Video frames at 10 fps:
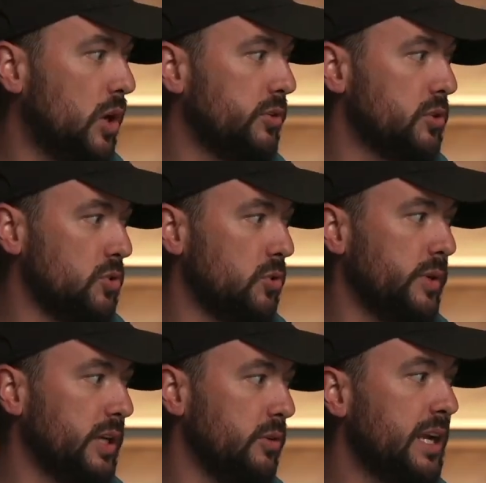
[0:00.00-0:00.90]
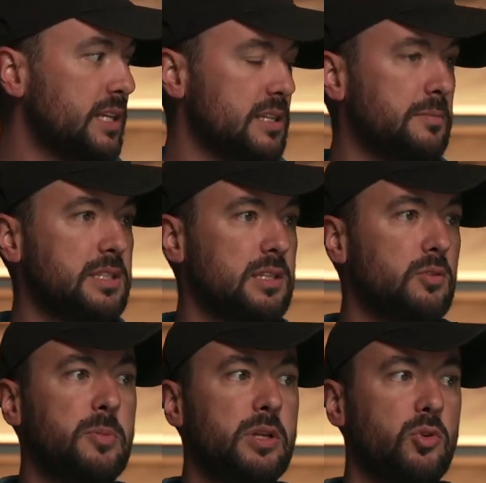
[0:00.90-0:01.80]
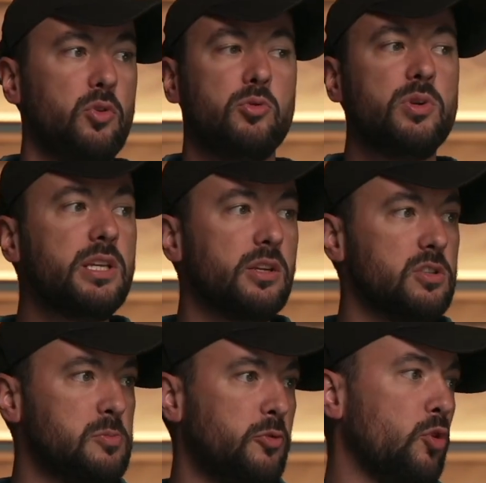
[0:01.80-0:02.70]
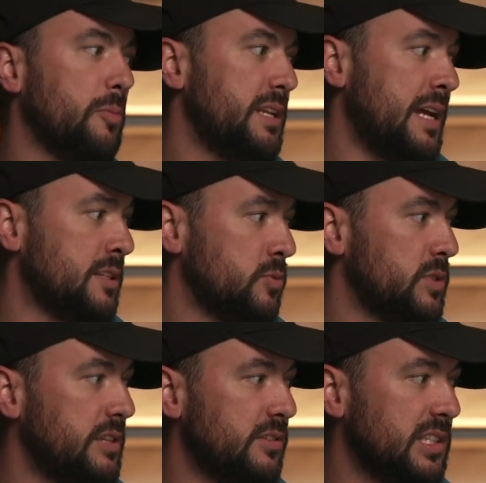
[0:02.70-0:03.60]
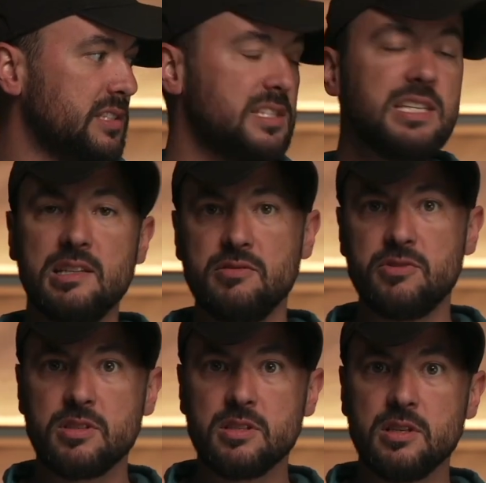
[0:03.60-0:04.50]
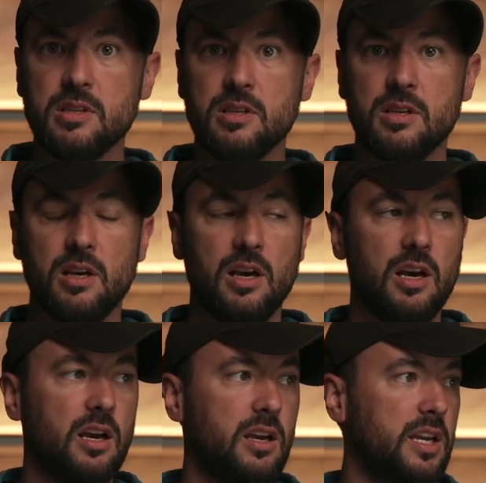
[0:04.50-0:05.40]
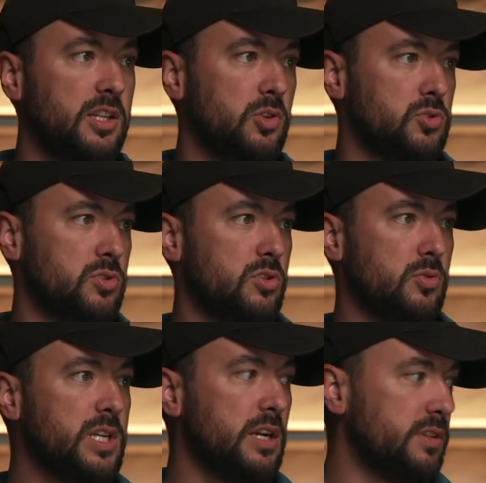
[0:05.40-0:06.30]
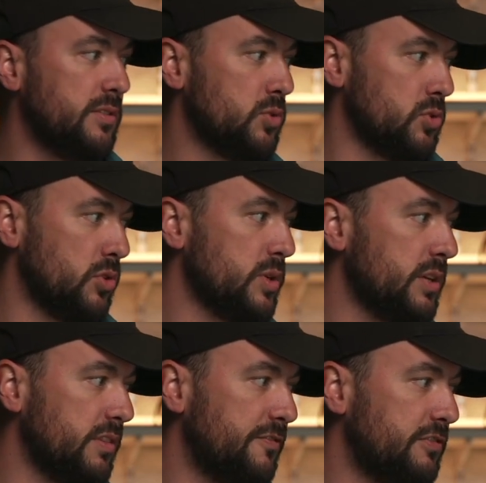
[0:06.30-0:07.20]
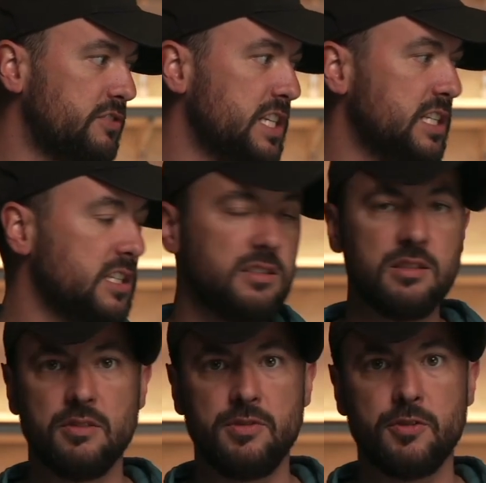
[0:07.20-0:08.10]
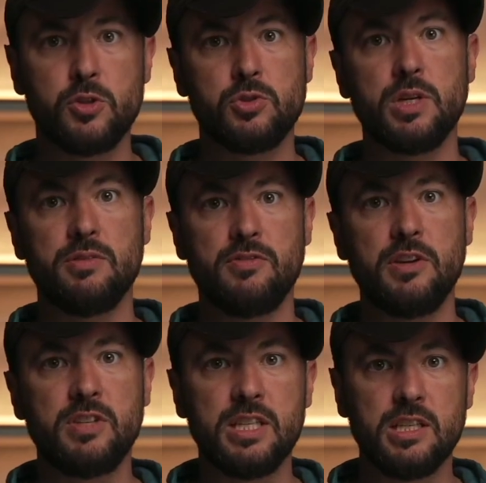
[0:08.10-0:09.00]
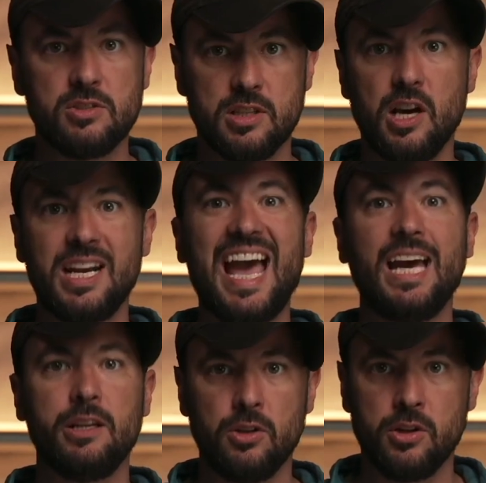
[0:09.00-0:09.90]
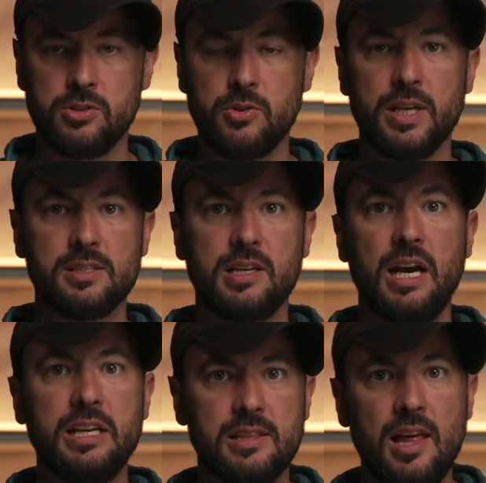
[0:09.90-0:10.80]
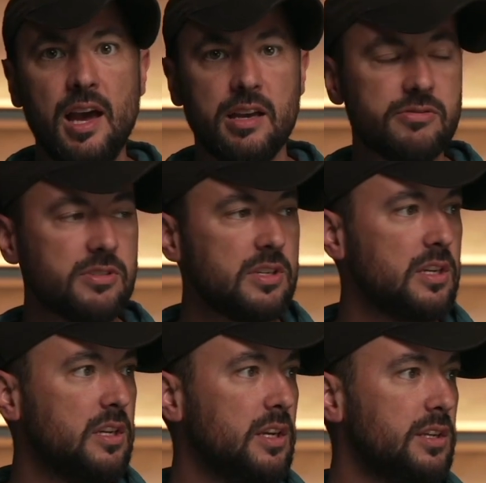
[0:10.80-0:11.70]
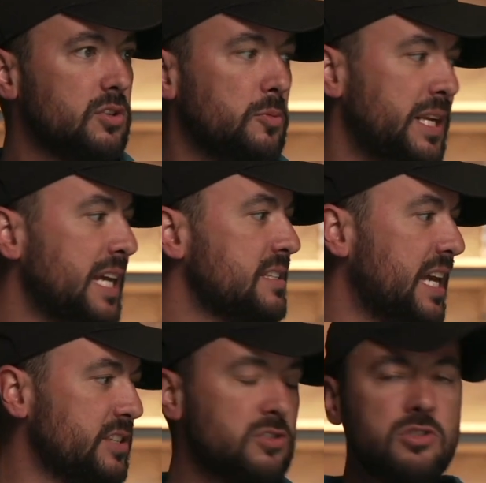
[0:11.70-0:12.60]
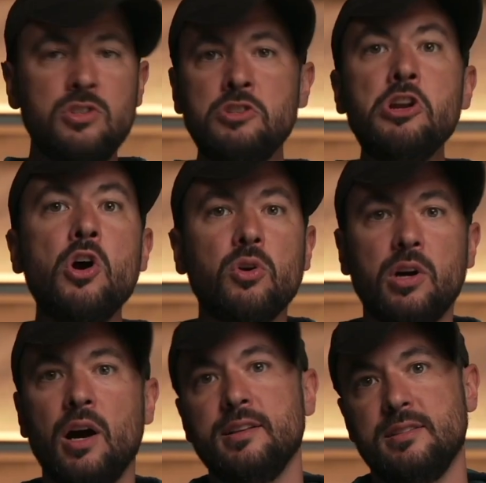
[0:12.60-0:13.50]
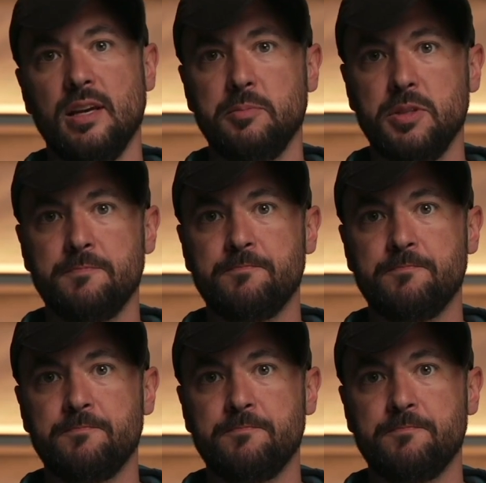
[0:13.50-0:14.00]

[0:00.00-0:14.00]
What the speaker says: years old when he reigns, that means that it would be another 3 years before Manasseh was even conceived. And those three of the those are three of the 15, the first three of the 15 years that God added on to Hezekiah's life. So Manasseh has no concept